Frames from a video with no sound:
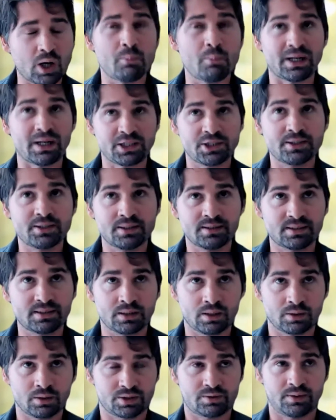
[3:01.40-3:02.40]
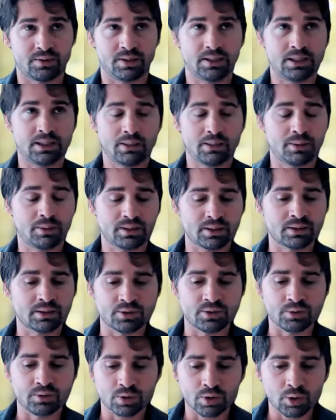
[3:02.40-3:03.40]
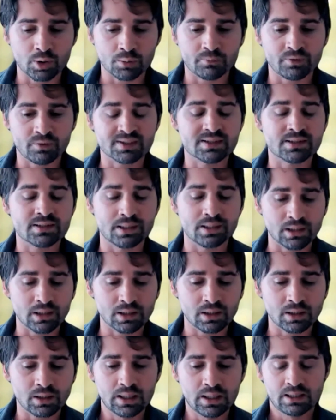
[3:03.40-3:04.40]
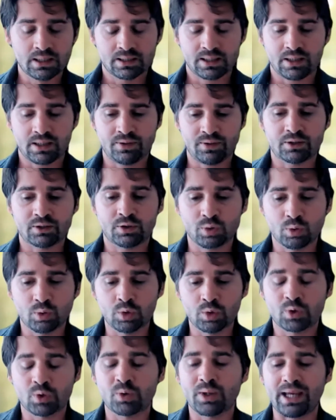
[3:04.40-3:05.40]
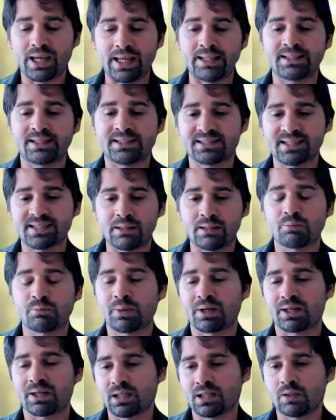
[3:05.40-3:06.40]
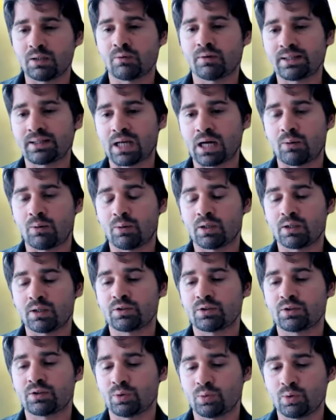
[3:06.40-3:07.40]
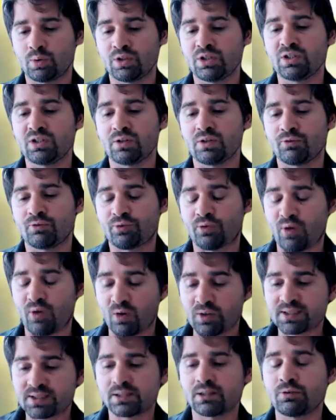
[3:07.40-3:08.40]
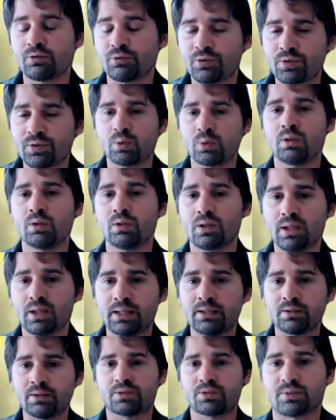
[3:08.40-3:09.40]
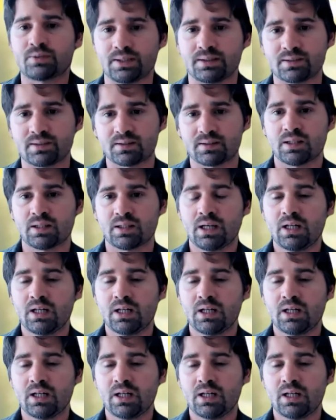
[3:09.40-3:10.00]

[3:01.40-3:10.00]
how much it is in Australia, but in Europe, we're still giving 2 to 8 cents per kilowatt hour to fossil fuel industries.